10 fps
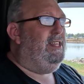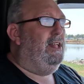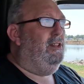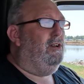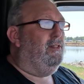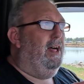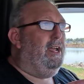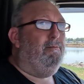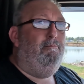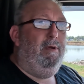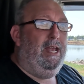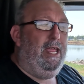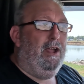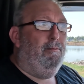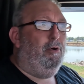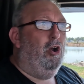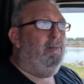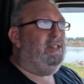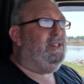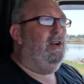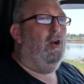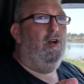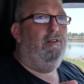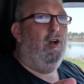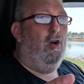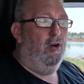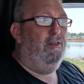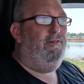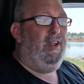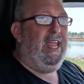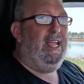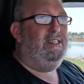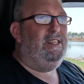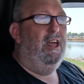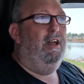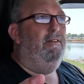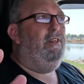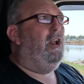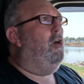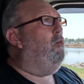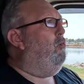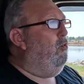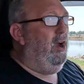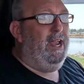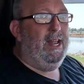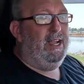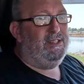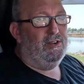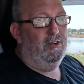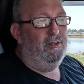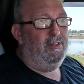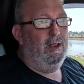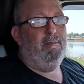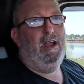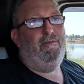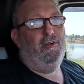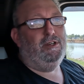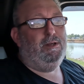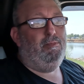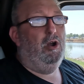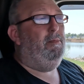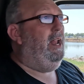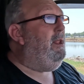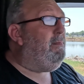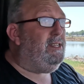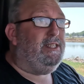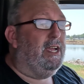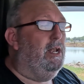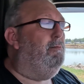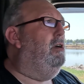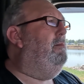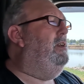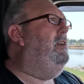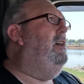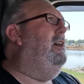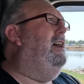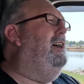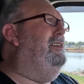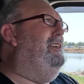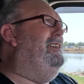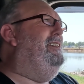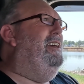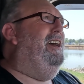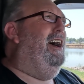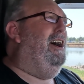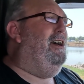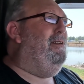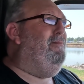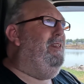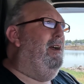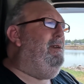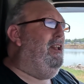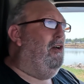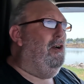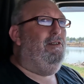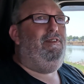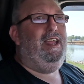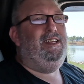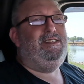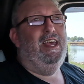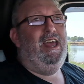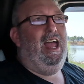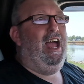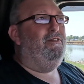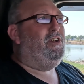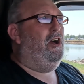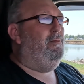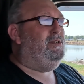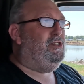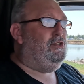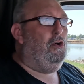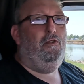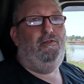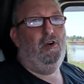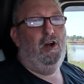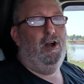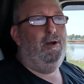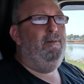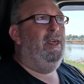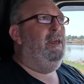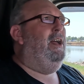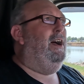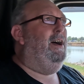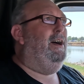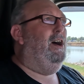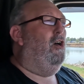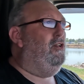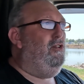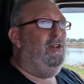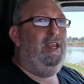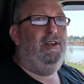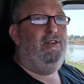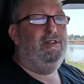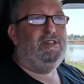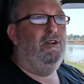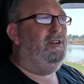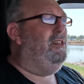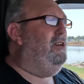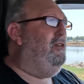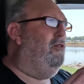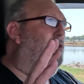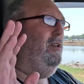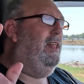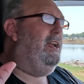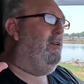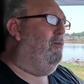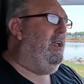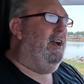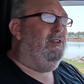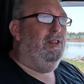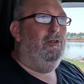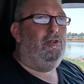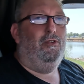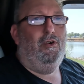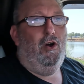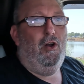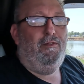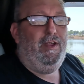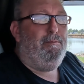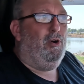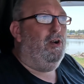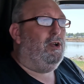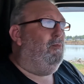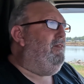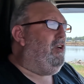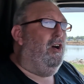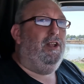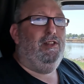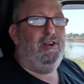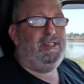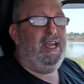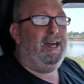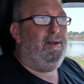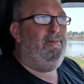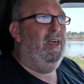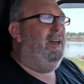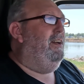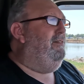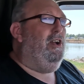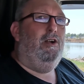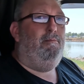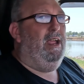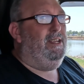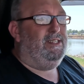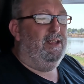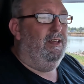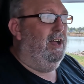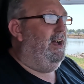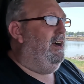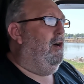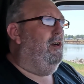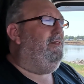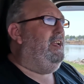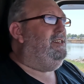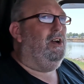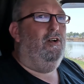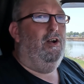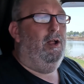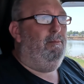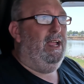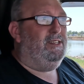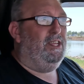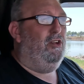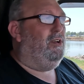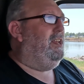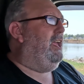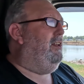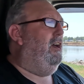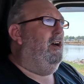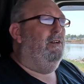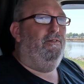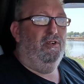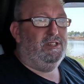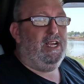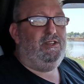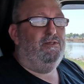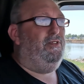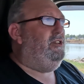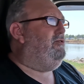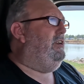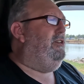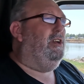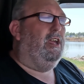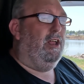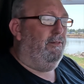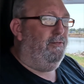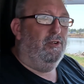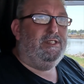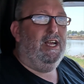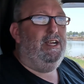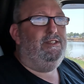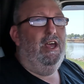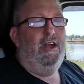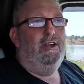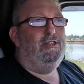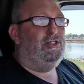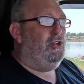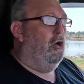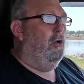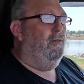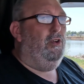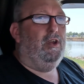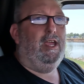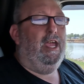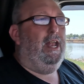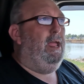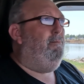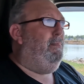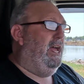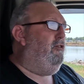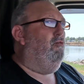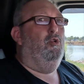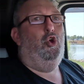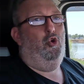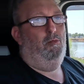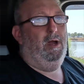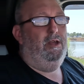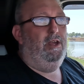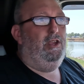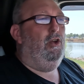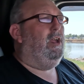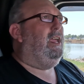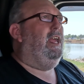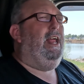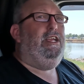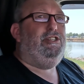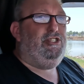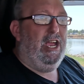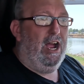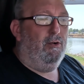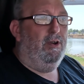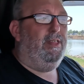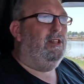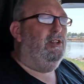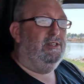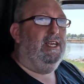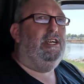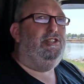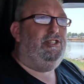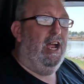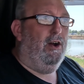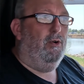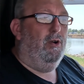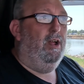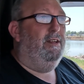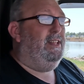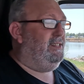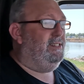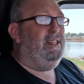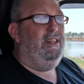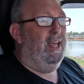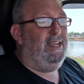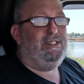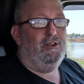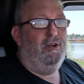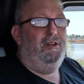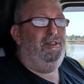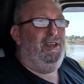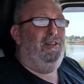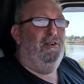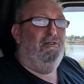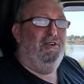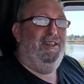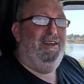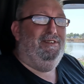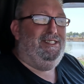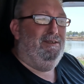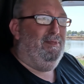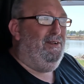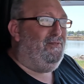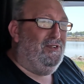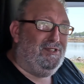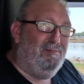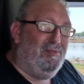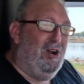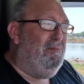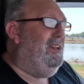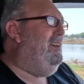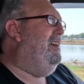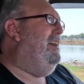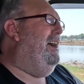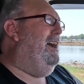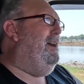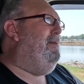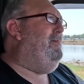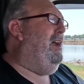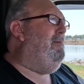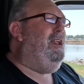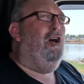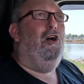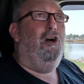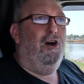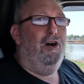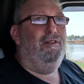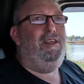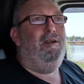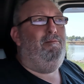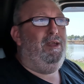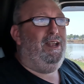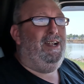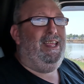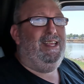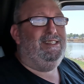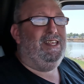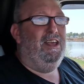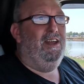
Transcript: that look like mini apartments, there are RVs that are way nicer than my first apartment and my second apartment. I mean, RVs have come so far. All you need to do is go to the north. Like, we have a local RV park and we've gone and looked at them. They're amazing. RVs are amazing. You could get full-size refrigerator. You could get a full-size stove. You could get a bedroom. You could get a shower that looks like a shower that's nicer than the one that was in my first apartment. I mean, all the amenities